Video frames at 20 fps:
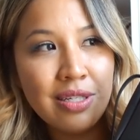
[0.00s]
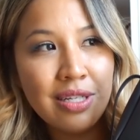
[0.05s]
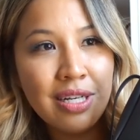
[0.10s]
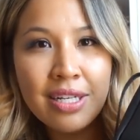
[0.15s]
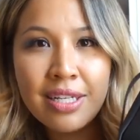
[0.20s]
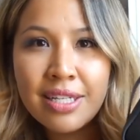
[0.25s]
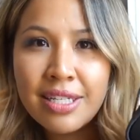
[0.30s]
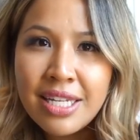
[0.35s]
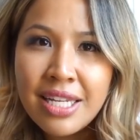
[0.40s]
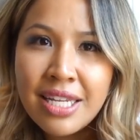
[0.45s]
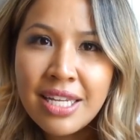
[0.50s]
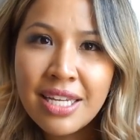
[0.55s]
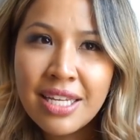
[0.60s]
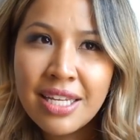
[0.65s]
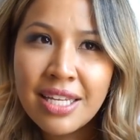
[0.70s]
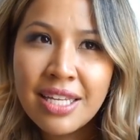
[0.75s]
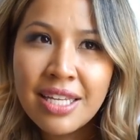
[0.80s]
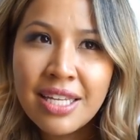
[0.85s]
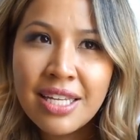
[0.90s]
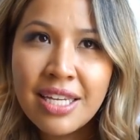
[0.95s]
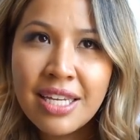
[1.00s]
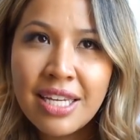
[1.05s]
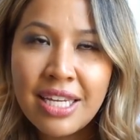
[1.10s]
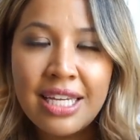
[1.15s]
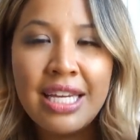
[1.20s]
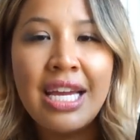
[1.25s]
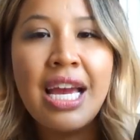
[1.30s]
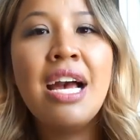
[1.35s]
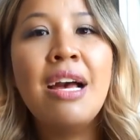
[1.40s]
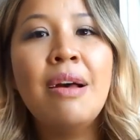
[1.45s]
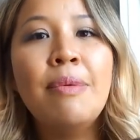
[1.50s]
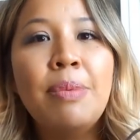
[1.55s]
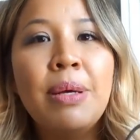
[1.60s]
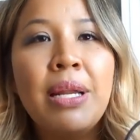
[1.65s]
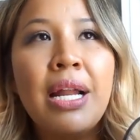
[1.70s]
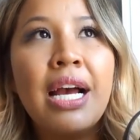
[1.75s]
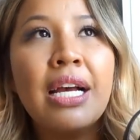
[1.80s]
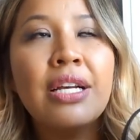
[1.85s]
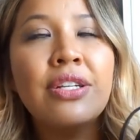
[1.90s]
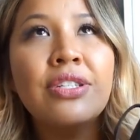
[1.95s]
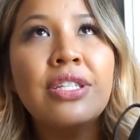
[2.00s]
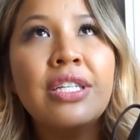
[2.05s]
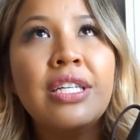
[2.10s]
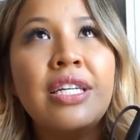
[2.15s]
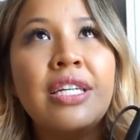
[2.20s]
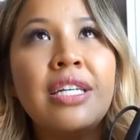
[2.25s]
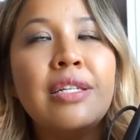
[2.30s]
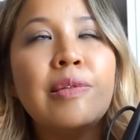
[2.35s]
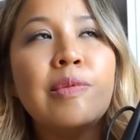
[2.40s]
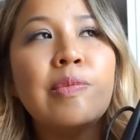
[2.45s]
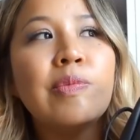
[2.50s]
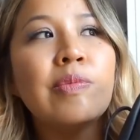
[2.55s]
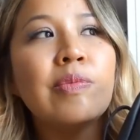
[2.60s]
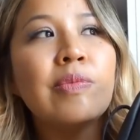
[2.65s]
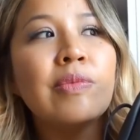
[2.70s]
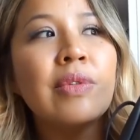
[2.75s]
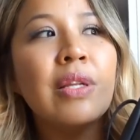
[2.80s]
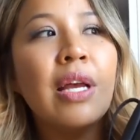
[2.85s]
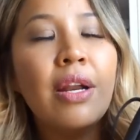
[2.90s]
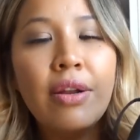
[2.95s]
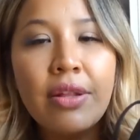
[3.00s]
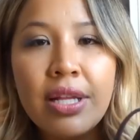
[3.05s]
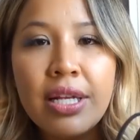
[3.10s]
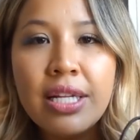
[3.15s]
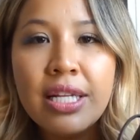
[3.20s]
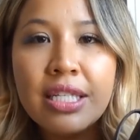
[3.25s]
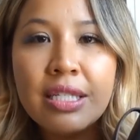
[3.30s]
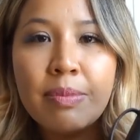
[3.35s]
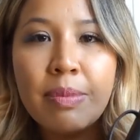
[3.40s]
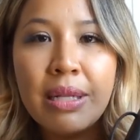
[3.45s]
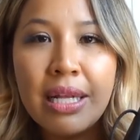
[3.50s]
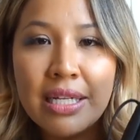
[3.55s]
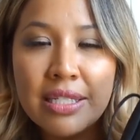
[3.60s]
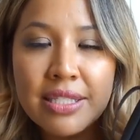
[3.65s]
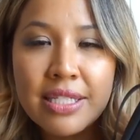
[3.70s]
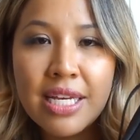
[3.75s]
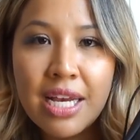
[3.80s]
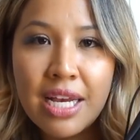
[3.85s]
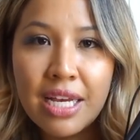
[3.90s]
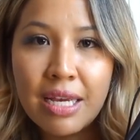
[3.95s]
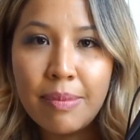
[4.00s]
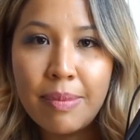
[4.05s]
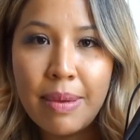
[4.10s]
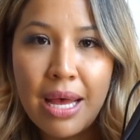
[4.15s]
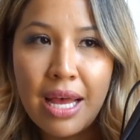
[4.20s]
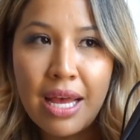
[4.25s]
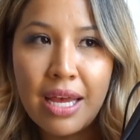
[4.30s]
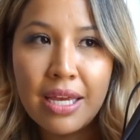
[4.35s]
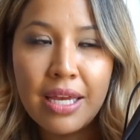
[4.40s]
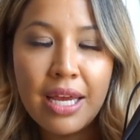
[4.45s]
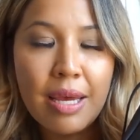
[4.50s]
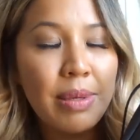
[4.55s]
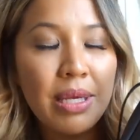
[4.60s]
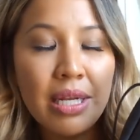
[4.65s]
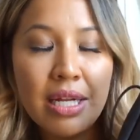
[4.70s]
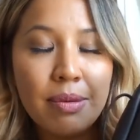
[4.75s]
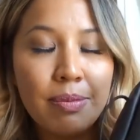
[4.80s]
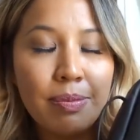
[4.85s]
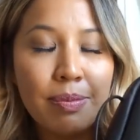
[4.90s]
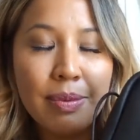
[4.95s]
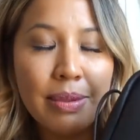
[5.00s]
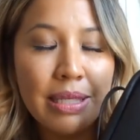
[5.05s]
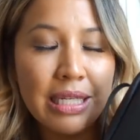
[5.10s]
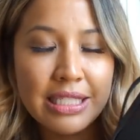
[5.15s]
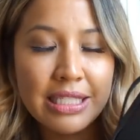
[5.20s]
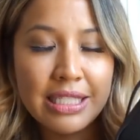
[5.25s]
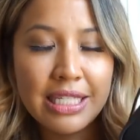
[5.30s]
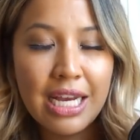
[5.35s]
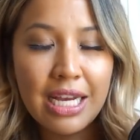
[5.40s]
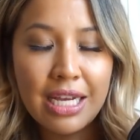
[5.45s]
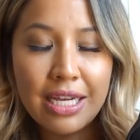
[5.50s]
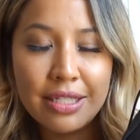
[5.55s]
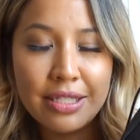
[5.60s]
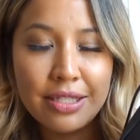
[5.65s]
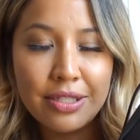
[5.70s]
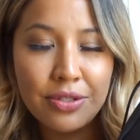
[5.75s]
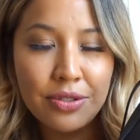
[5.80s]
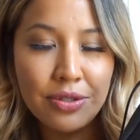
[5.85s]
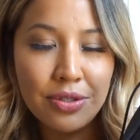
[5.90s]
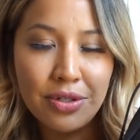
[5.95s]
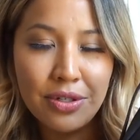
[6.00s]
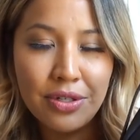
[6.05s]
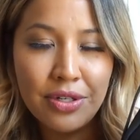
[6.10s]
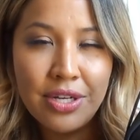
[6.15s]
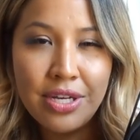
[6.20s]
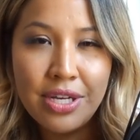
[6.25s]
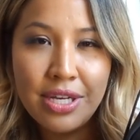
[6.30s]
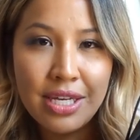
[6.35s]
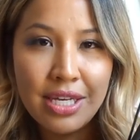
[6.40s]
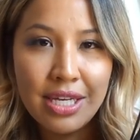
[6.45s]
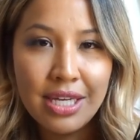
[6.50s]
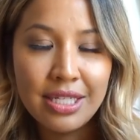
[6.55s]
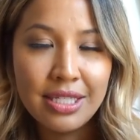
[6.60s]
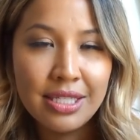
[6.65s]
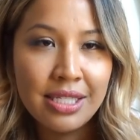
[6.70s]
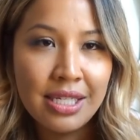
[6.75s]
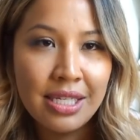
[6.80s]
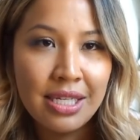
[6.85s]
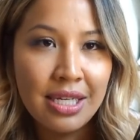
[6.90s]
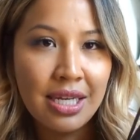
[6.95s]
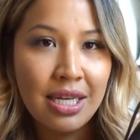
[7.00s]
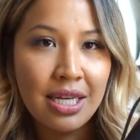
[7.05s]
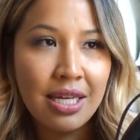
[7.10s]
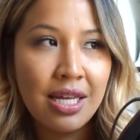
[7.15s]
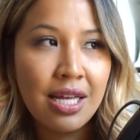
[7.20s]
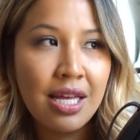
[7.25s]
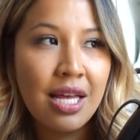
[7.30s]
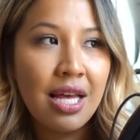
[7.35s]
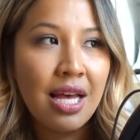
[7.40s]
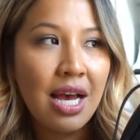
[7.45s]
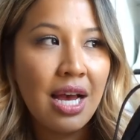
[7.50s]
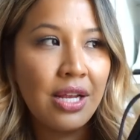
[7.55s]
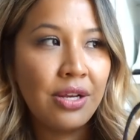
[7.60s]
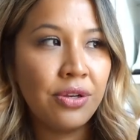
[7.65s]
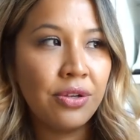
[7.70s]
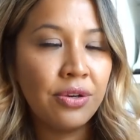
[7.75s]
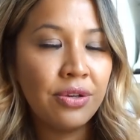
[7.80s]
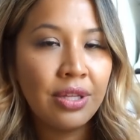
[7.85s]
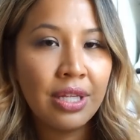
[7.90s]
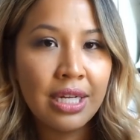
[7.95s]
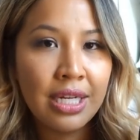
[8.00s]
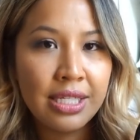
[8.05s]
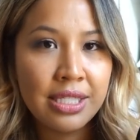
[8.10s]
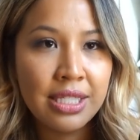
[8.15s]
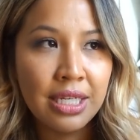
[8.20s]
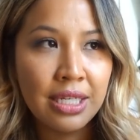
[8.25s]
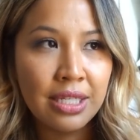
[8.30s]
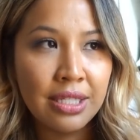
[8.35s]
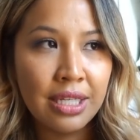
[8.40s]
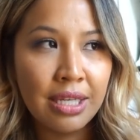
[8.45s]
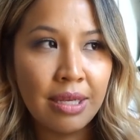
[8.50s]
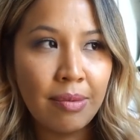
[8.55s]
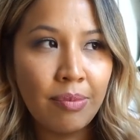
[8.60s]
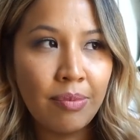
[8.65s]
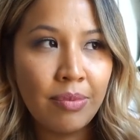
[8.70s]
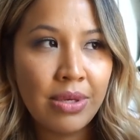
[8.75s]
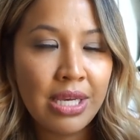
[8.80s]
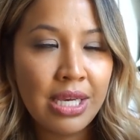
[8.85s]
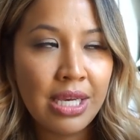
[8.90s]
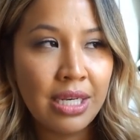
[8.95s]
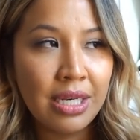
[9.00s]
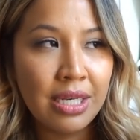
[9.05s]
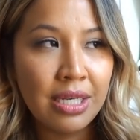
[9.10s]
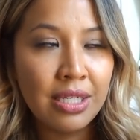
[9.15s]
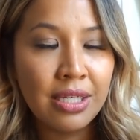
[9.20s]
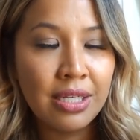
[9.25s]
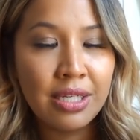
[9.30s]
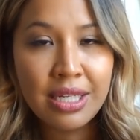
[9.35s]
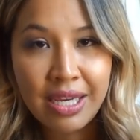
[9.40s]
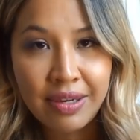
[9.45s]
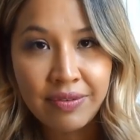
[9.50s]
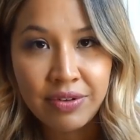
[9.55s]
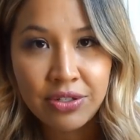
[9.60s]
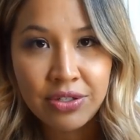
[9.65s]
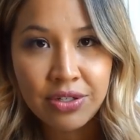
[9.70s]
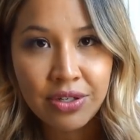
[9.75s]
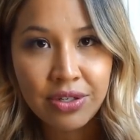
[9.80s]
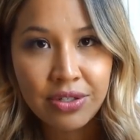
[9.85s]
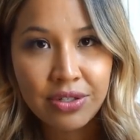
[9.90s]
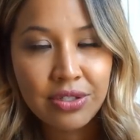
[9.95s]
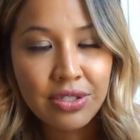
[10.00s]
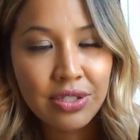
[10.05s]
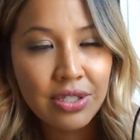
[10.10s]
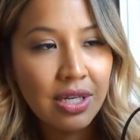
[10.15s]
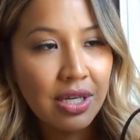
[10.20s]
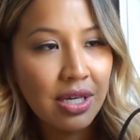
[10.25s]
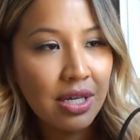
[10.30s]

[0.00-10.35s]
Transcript: I think yeah, but actually, I don't think there's a Balenciaga bag. I mean, a Balenciaga store in Sydney. I know that they sell them in David Jones.